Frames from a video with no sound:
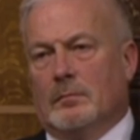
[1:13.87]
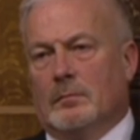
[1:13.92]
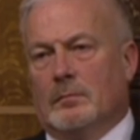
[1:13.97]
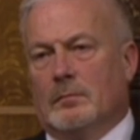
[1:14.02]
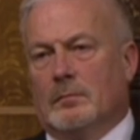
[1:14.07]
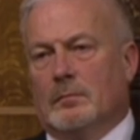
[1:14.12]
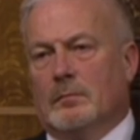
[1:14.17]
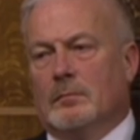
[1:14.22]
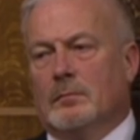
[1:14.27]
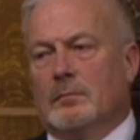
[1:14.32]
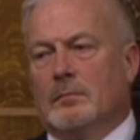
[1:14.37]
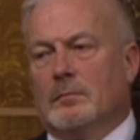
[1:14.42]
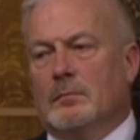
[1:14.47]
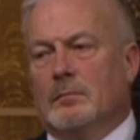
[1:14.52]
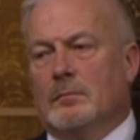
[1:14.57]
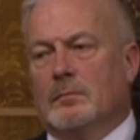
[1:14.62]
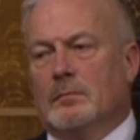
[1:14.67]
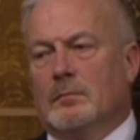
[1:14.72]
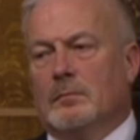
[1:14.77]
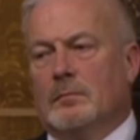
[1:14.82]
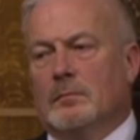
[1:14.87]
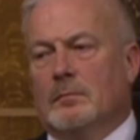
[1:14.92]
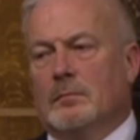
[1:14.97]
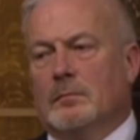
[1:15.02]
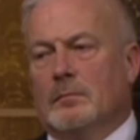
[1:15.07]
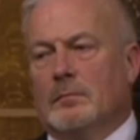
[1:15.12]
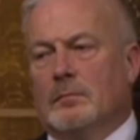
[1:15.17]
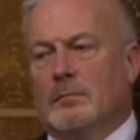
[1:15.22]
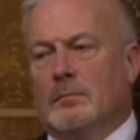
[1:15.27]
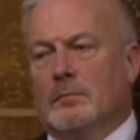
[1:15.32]

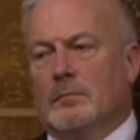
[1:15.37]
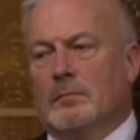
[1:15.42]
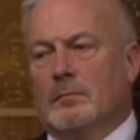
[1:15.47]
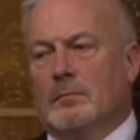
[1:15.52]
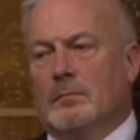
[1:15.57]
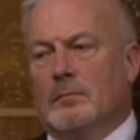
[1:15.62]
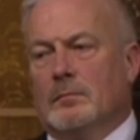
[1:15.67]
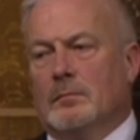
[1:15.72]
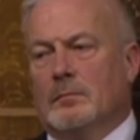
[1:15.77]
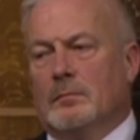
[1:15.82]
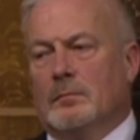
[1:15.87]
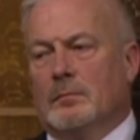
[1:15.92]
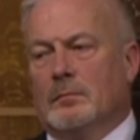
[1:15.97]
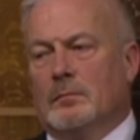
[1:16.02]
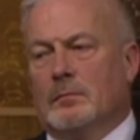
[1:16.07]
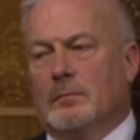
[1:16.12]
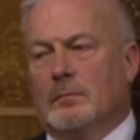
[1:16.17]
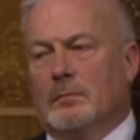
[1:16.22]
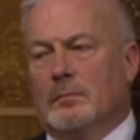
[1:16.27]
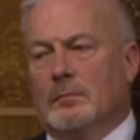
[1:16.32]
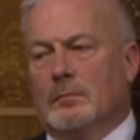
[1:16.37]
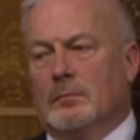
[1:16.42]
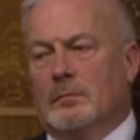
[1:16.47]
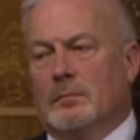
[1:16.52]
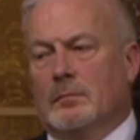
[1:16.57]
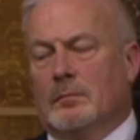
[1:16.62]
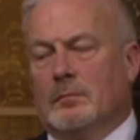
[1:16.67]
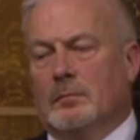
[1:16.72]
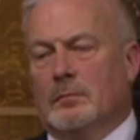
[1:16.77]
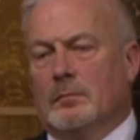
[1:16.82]

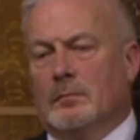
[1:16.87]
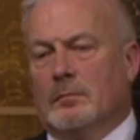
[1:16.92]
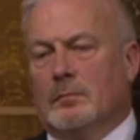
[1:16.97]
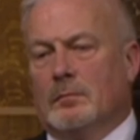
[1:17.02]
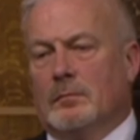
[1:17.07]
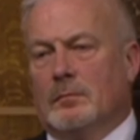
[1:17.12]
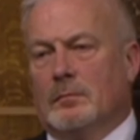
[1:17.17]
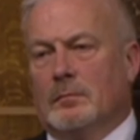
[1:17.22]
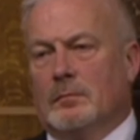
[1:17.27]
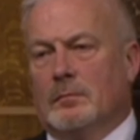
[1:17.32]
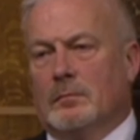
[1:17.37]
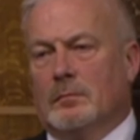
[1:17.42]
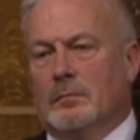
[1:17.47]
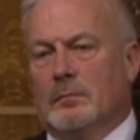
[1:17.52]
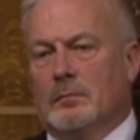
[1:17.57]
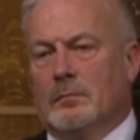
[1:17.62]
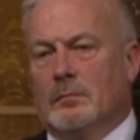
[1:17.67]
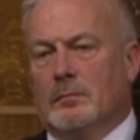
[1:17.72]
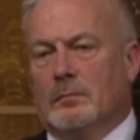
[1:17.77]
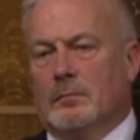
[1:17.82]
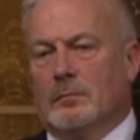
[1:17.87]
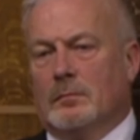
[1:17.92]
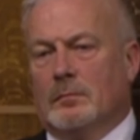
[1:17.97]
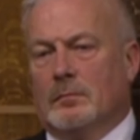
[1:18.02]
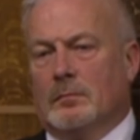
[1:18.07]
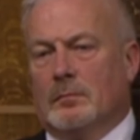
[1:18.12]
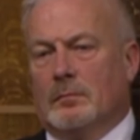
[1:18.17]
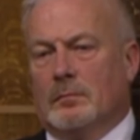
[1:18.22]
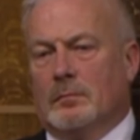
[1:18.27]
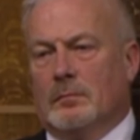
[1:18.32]

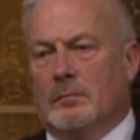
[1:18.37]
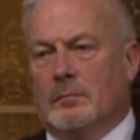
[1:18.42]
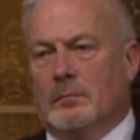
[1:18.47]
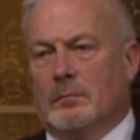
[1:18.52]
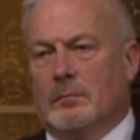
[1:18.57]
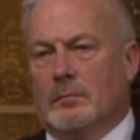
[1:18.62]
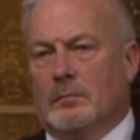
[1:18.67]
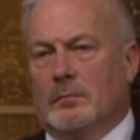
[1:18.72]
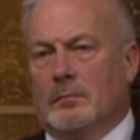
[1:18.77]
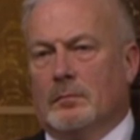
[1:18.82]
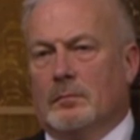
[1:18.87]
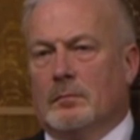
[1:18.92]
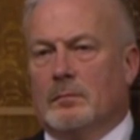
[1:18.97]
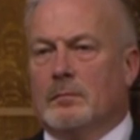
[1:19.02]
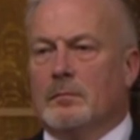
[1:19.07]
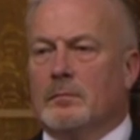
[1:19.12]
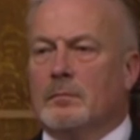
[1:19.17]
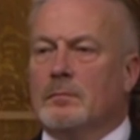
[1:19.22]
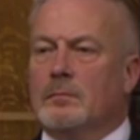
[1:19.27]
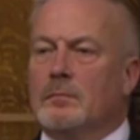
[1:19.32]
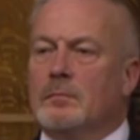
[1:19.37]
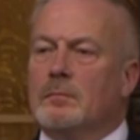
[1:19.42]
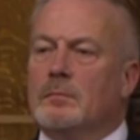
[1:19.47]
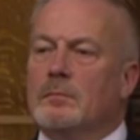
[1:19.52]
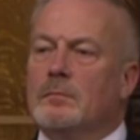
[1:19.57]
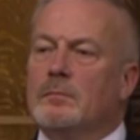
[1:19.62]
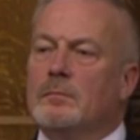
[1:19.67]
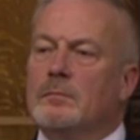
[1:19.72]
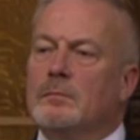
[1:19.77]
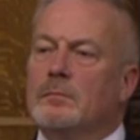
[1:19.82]

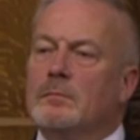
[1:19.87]
The person shown says nothing.